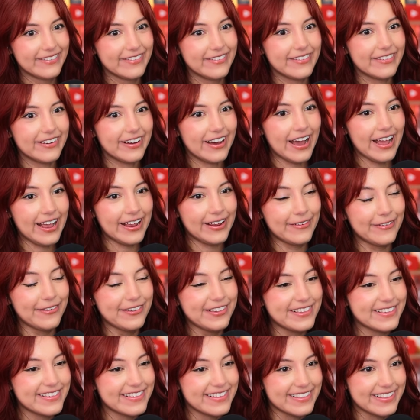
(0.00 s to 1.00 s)
I
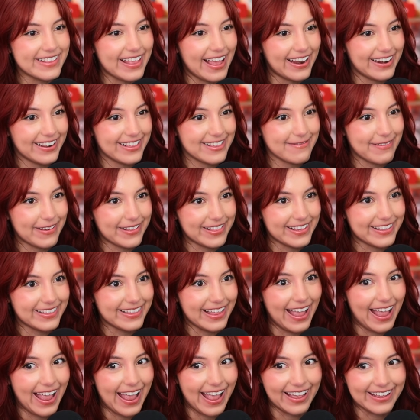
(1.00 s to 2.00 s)
was not expecting
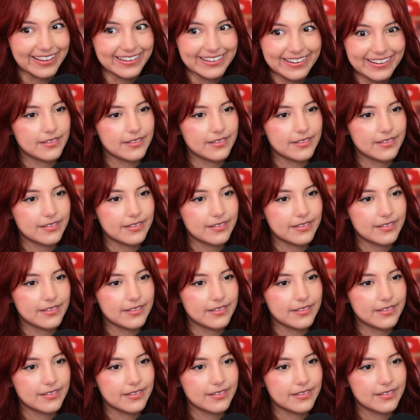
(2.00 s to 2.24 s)
that.